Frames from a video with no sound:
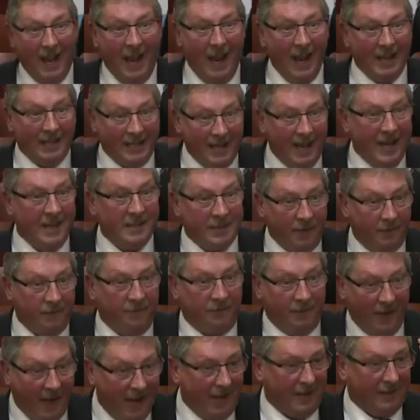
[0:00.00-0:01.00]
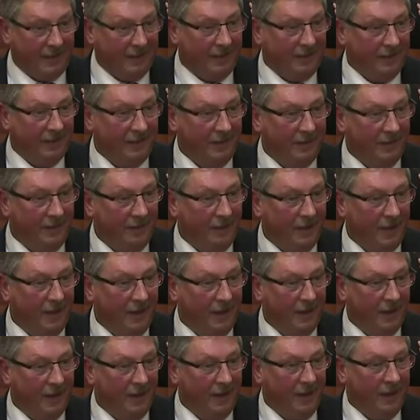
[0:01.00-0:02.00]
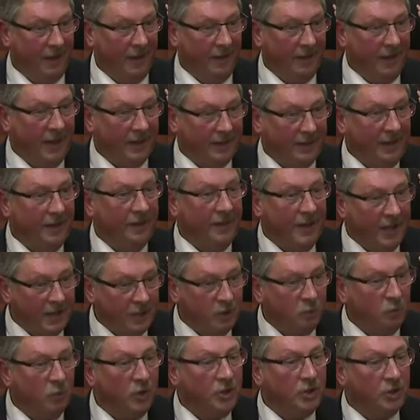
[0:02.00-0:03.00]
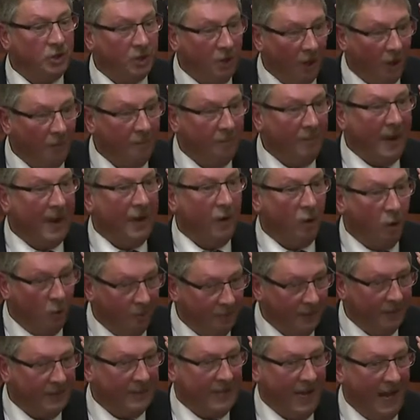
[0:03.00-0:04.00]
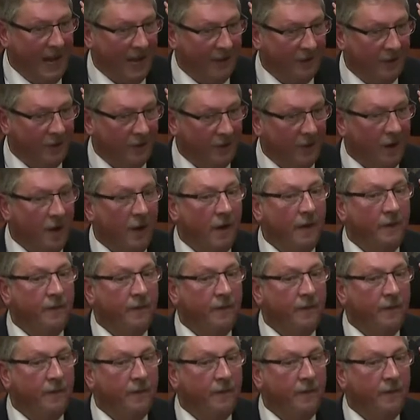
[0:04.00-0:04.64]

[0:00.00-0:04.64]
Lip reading: It is a fact that this was done by open tender.